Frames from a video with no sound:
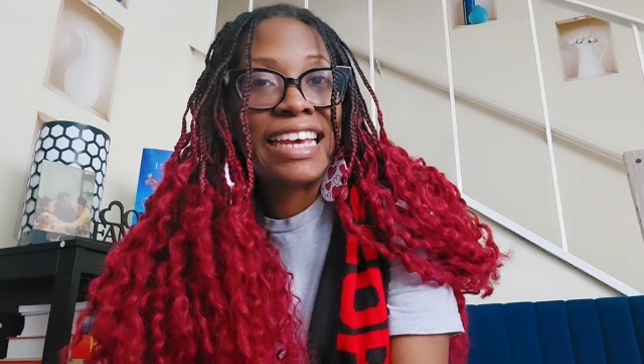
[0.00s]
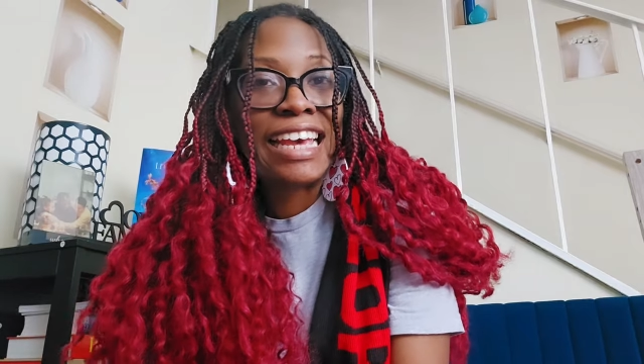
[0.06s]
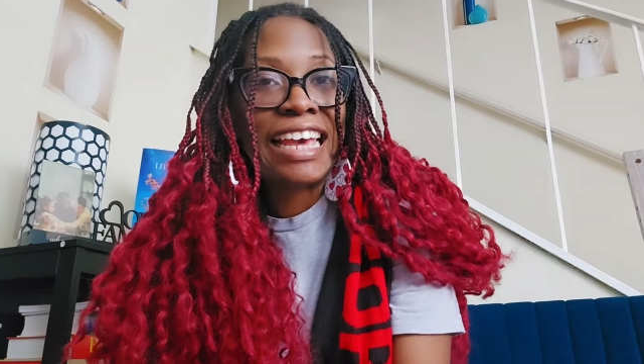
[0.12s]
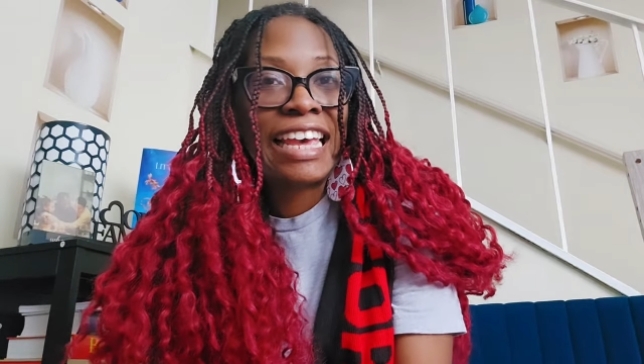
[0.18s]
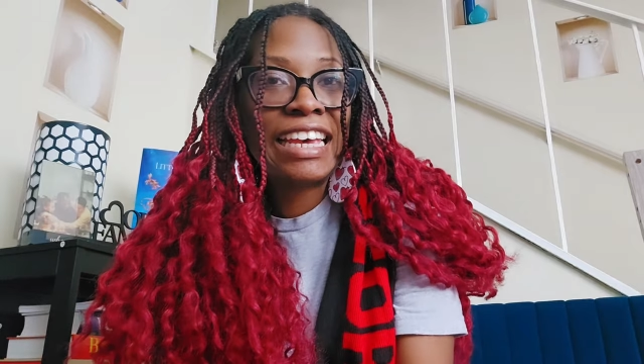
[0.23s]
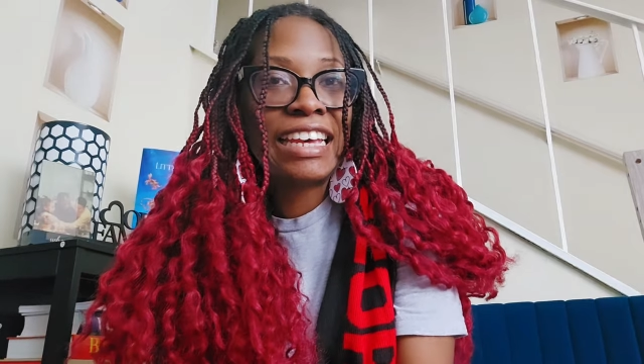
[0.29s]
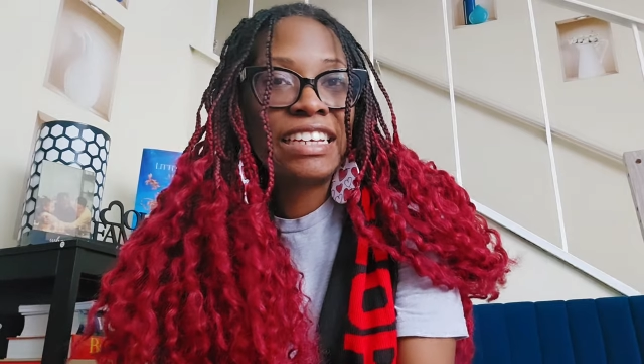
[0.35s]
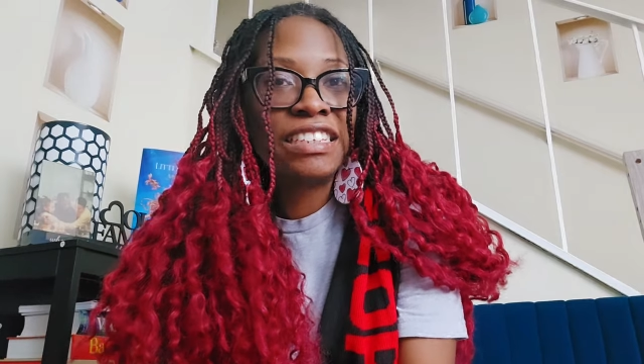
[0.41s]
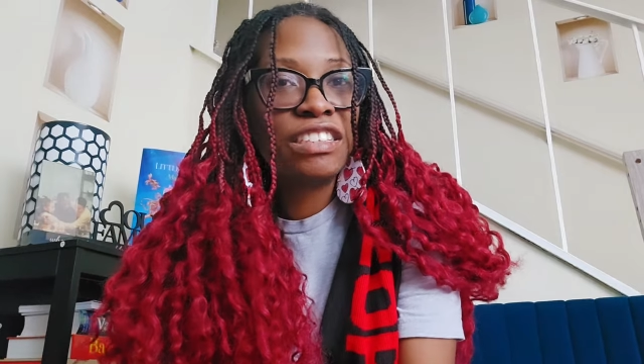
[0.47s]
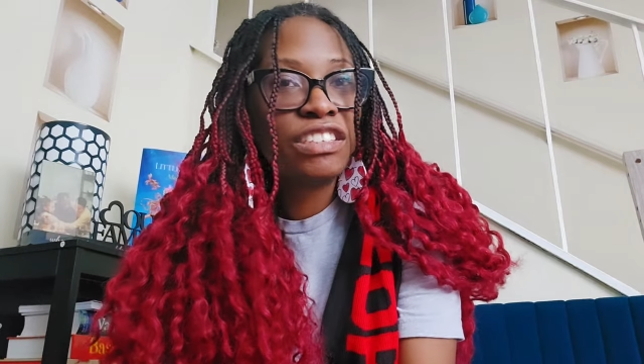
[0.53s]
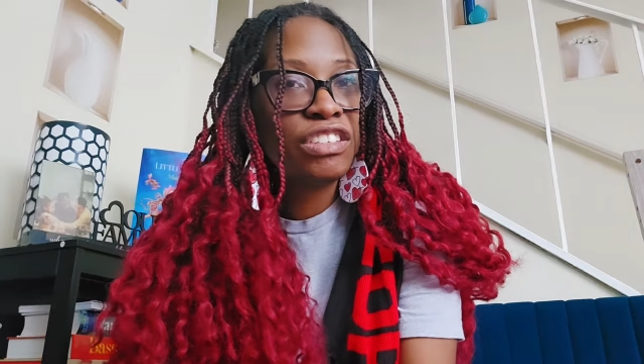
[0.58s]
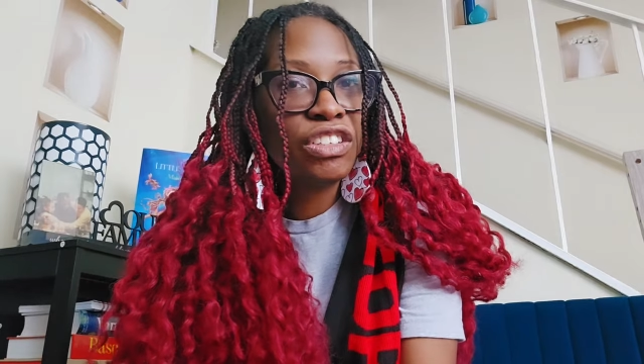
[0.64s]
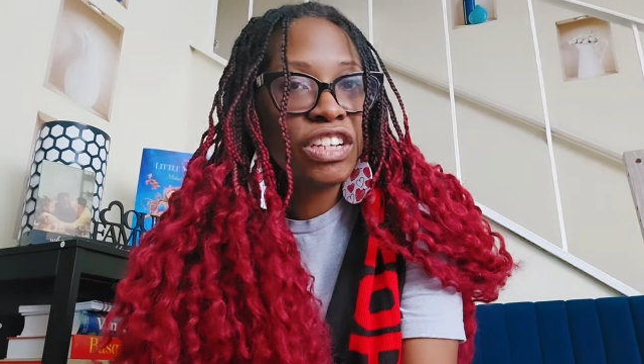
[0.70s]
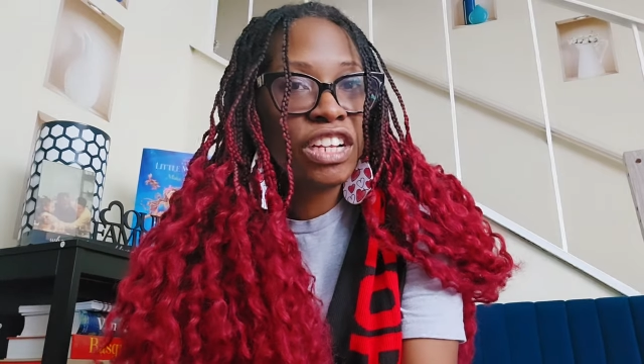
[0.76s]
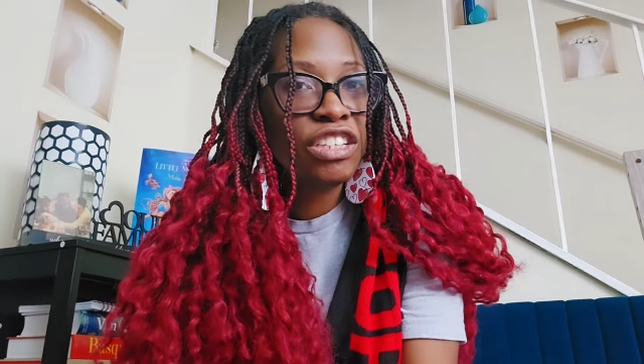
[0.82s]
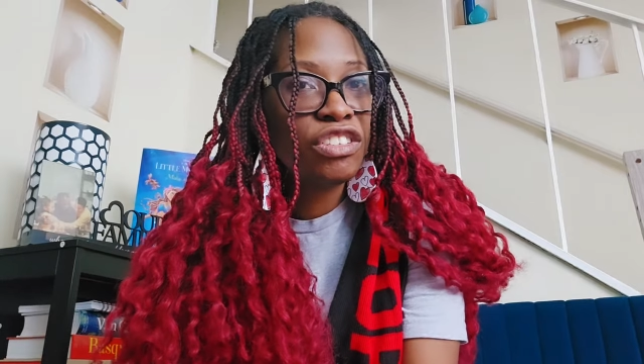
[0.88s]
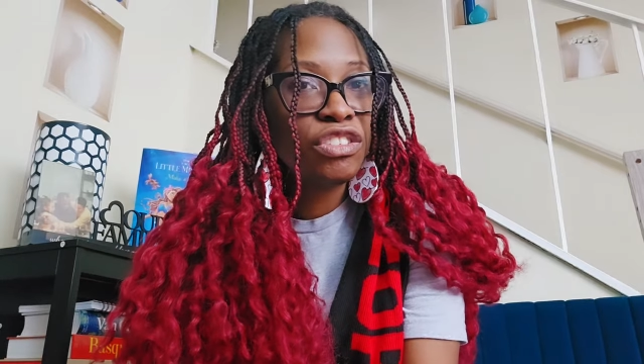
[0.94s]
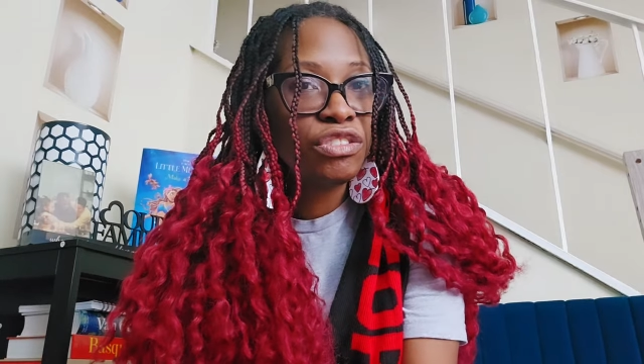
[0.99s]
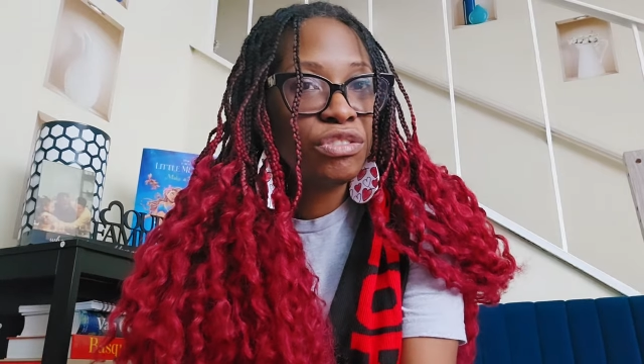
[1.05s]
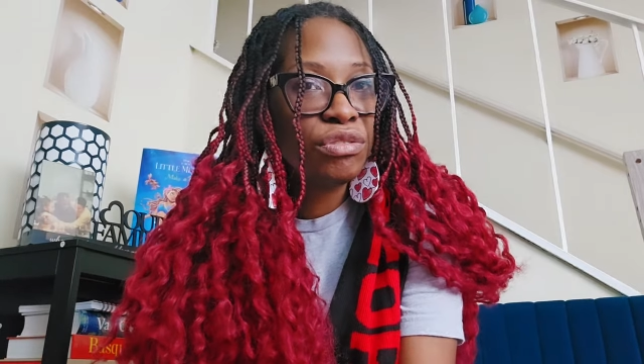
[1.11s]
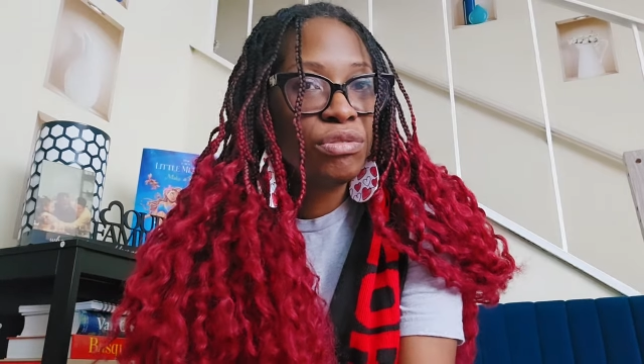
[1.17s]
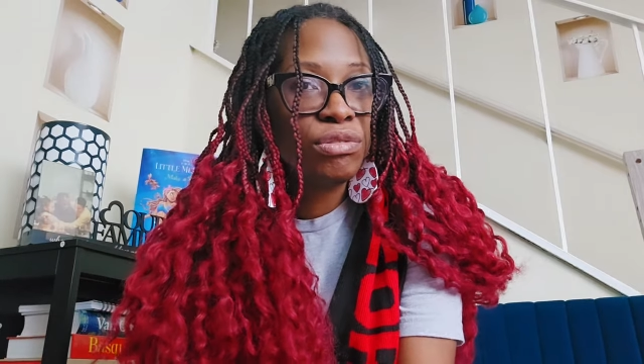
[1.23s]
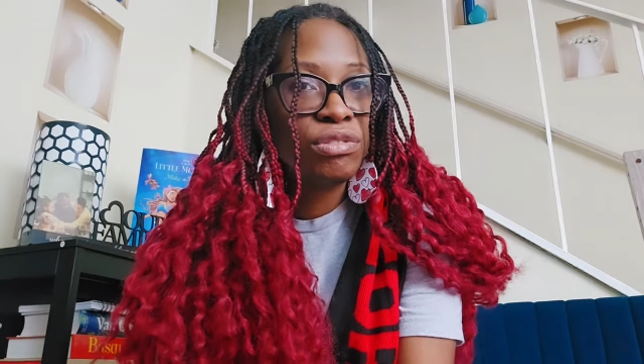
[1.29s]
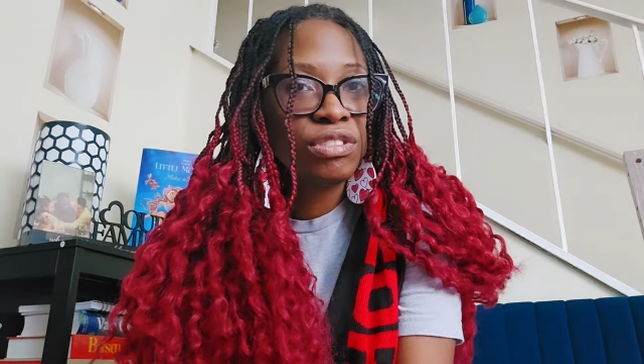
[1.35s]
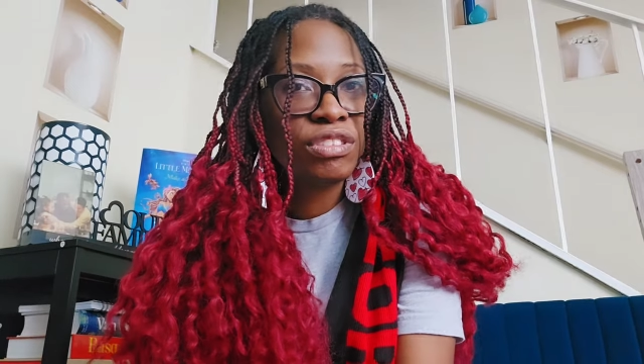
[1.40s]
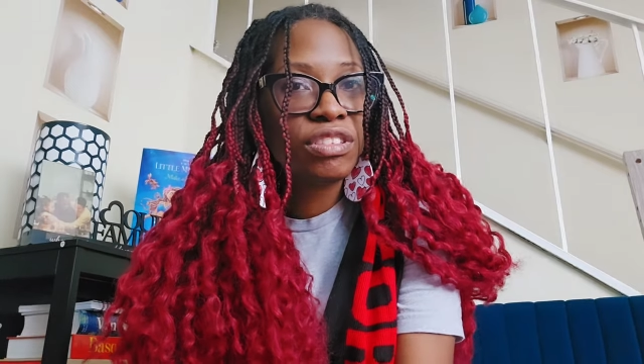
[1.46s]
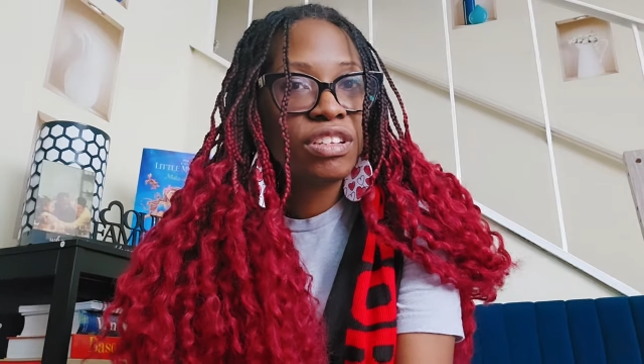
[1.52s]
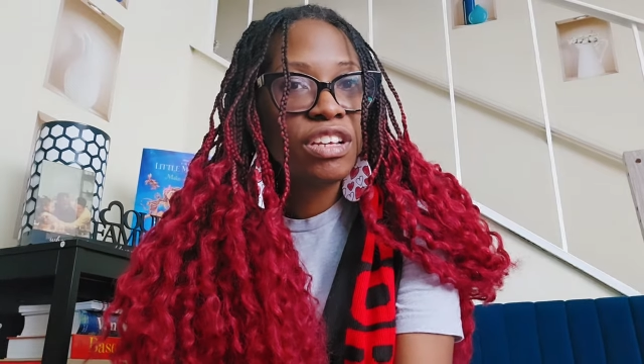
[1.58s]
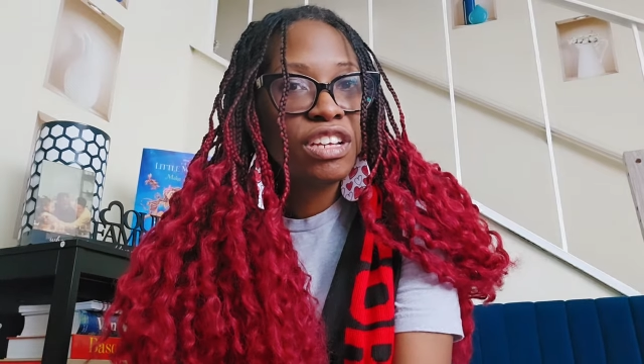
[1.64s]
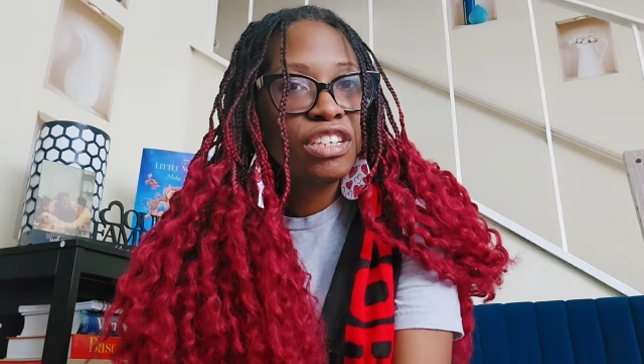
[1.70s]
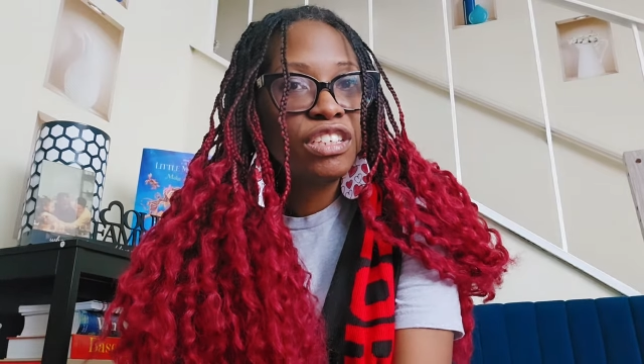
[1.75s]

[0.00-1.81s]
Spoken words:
and you didn't use,